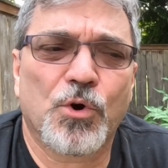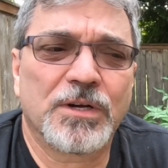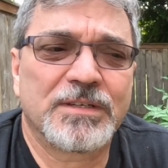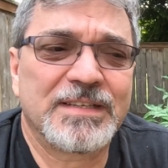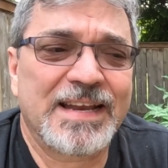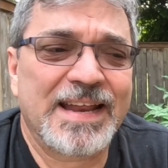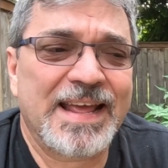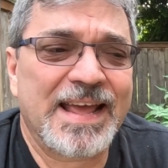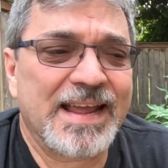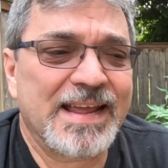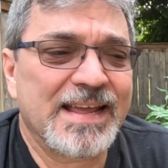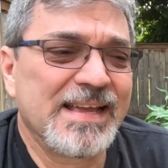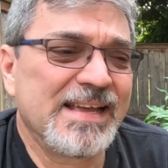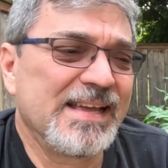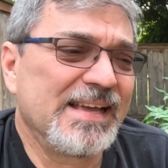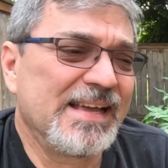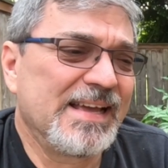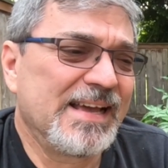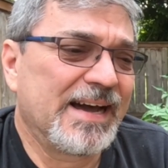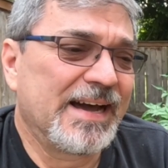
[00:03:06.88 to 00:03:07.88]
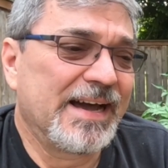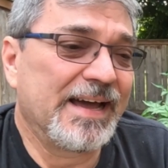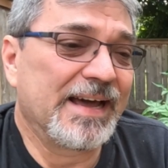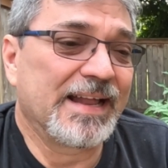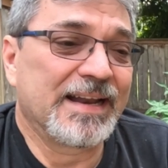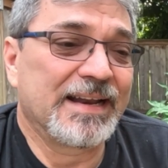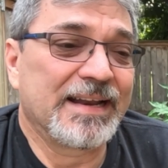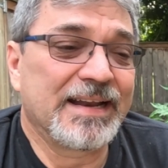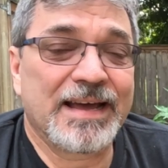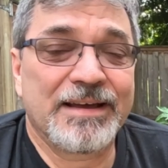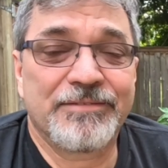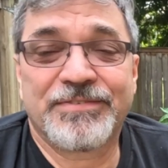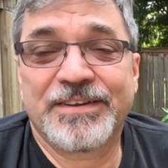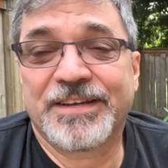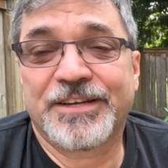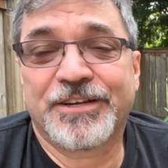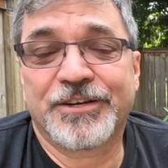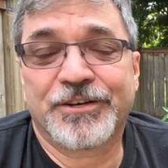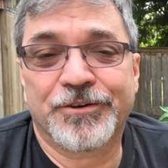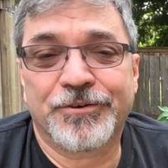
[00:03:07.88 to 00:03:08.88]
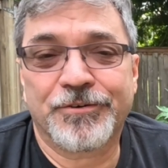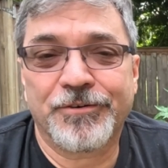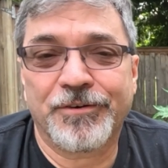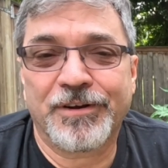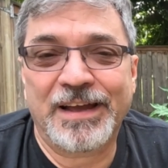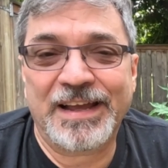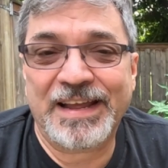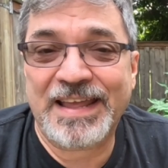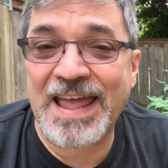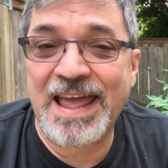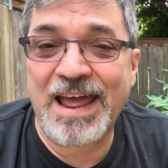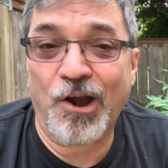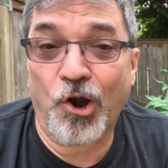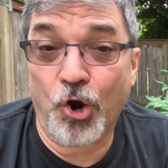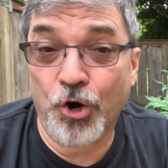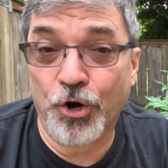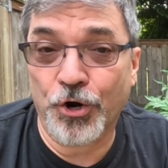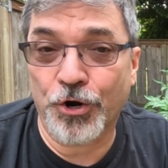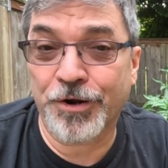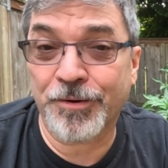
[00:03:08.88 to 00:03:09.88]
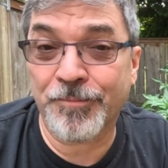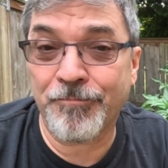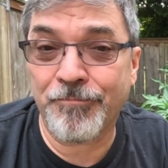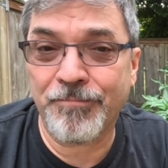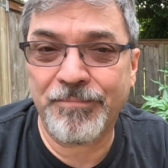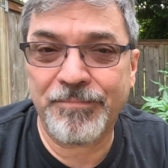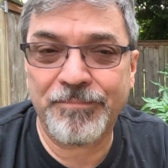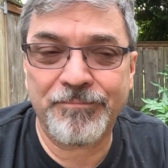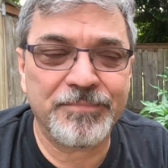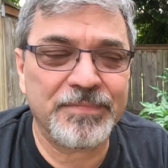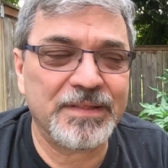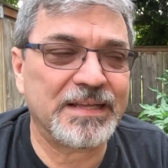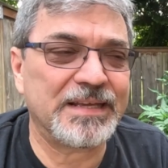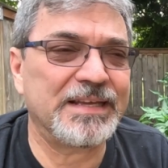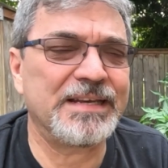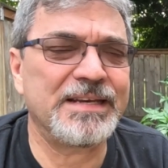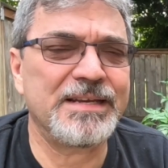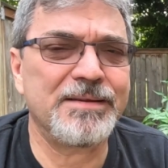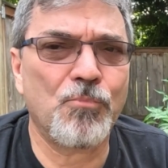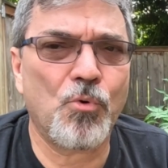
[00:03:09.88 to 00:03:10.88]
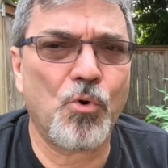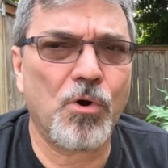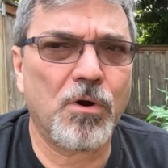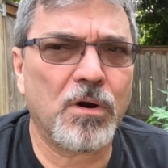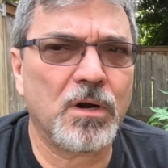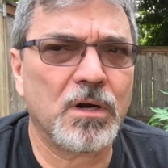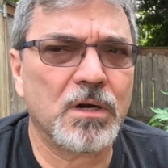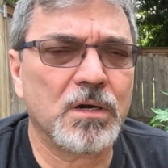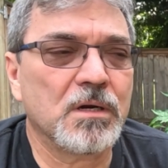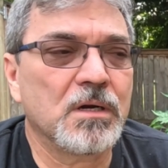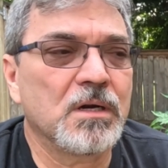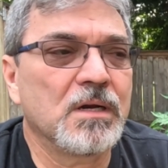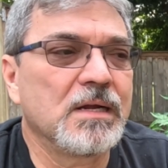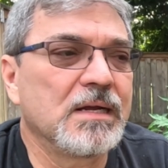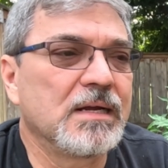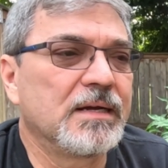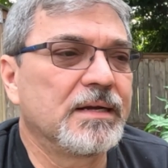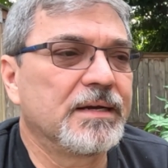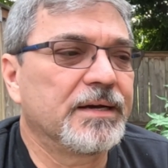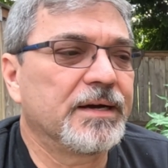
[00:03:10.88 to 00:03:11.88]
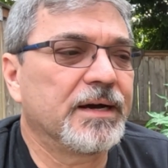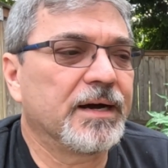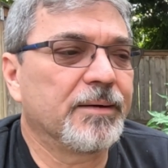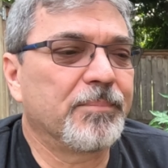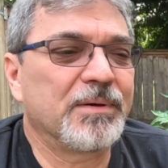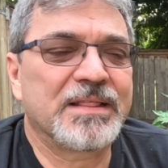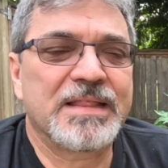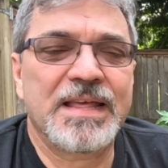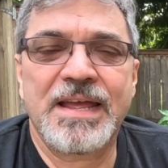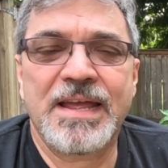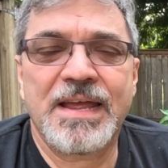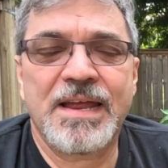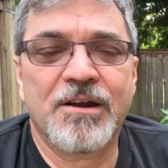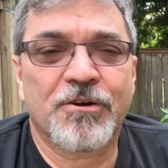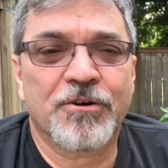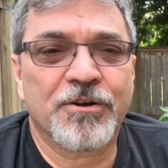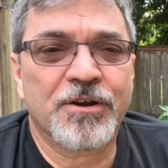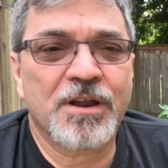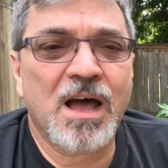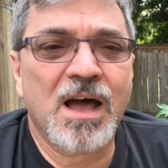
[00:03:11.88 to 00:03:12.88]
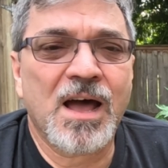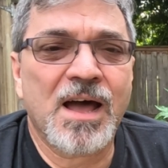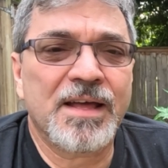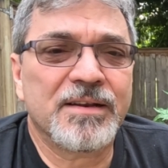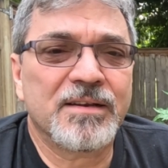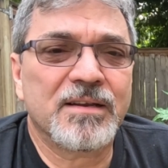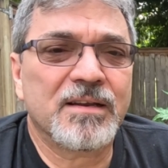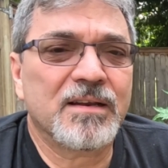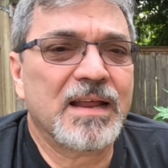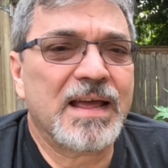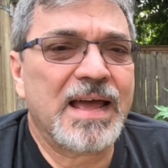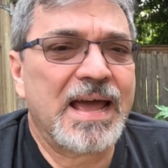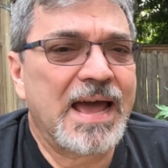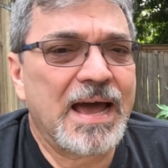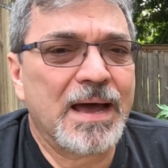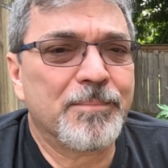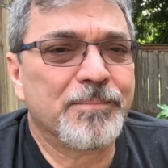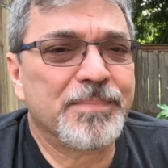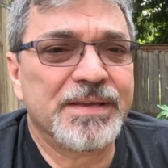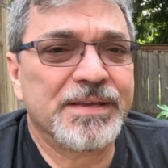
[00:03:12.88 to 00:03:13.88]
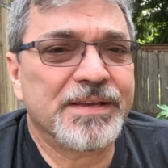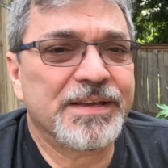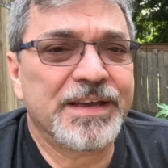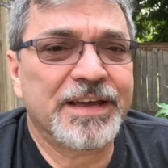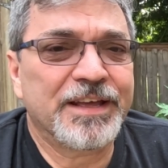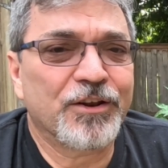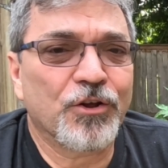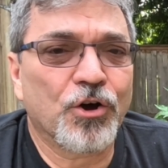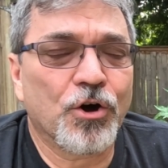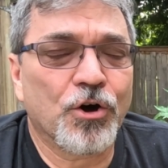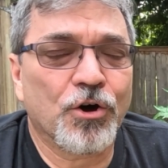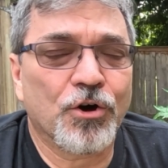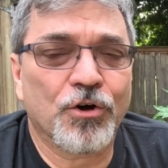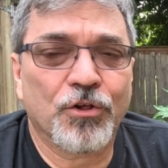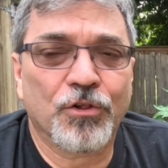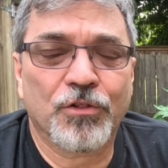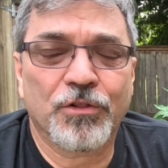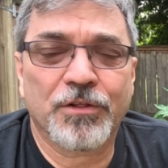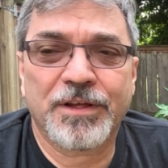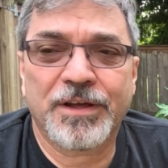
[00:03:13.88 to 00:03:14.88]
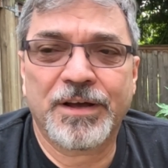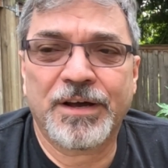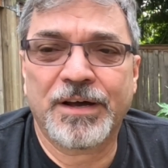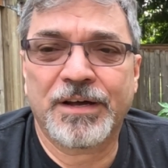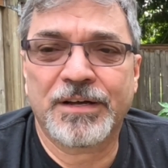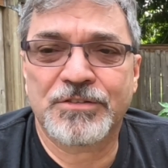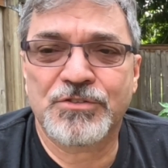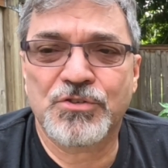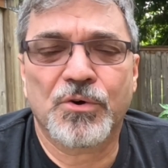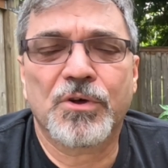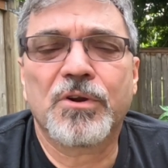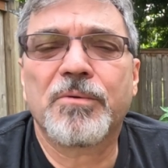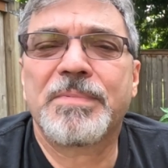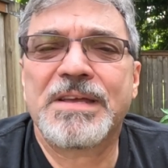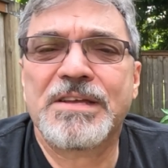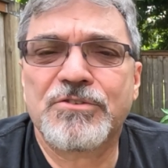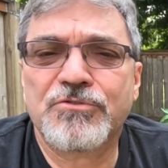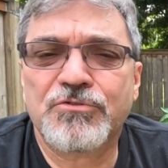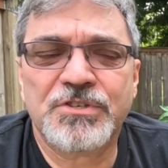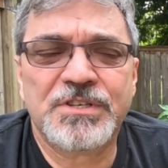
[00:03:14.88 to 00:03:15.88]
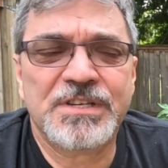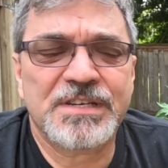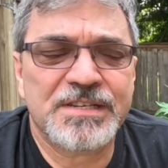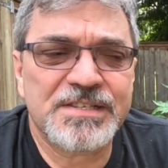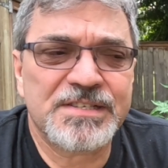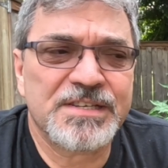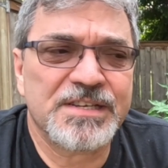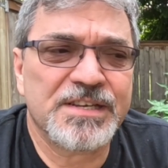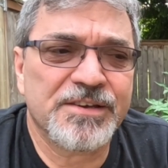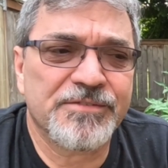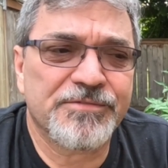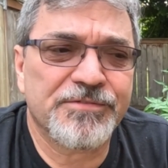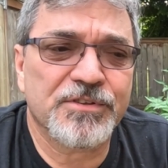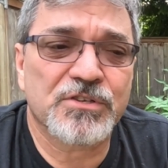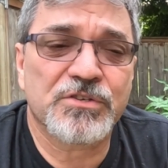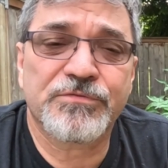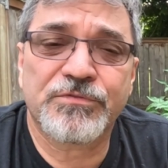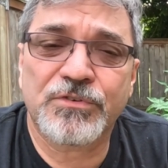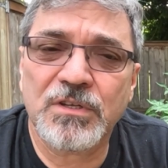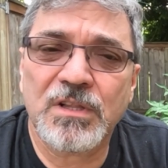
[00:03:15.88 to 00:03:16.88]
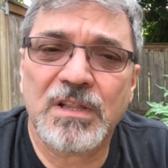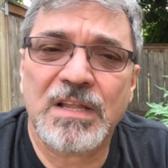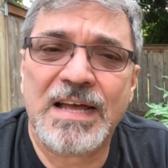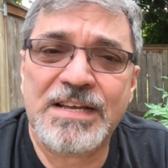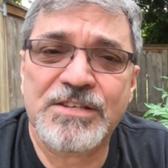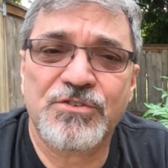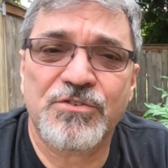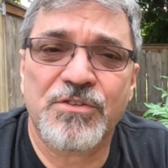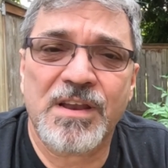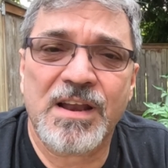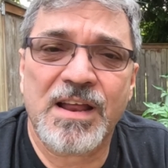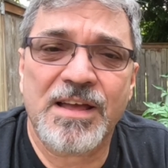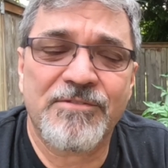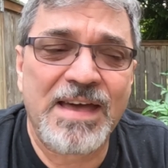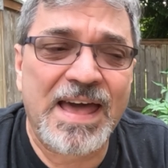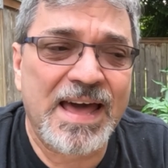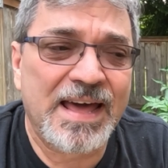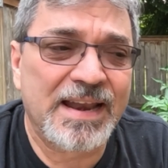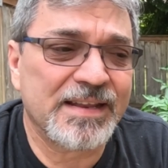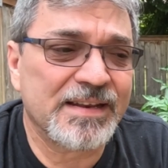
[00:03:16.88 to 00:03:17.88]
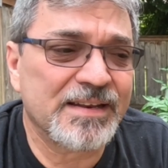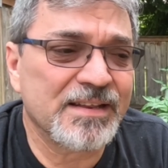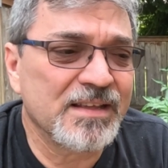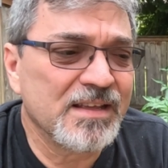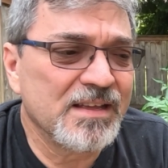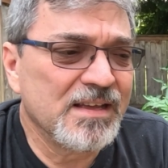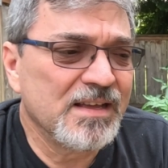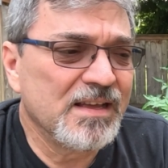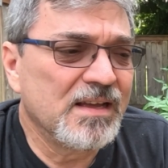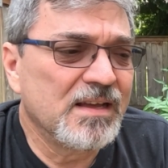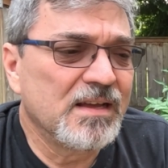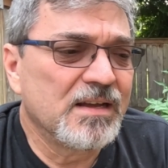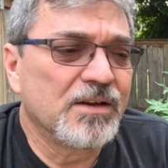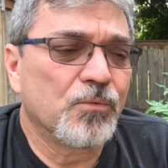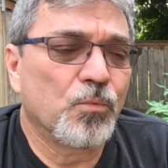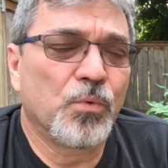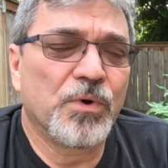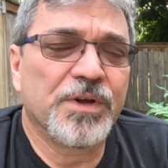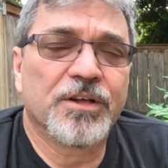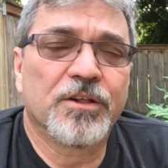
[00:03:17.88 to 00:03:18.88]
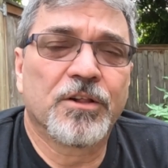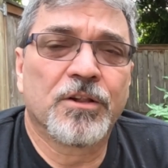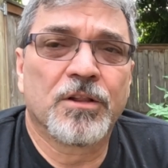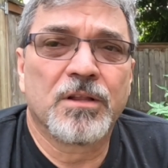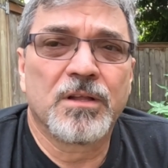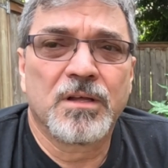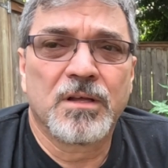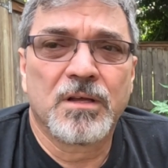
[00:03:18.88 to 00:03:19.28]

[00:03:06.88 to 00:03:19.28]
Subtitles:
it today. And I figure I can't hurt them anymore, but they are not happy at all. So it'll be interesting to see if this fertilizer that I've added will